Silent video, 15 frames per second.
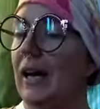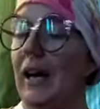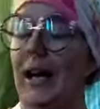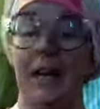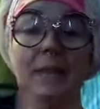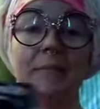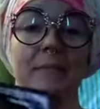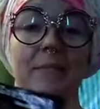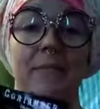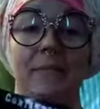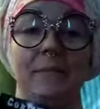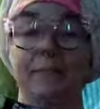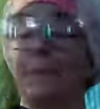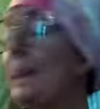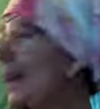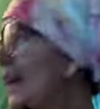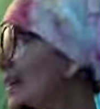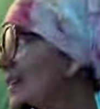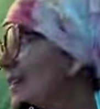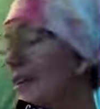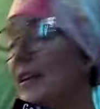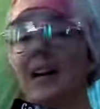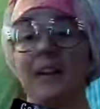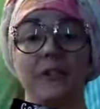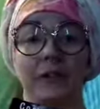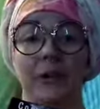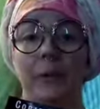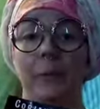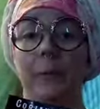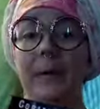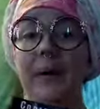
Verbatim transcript: I don't I'm, even know what that is. It's cilantro,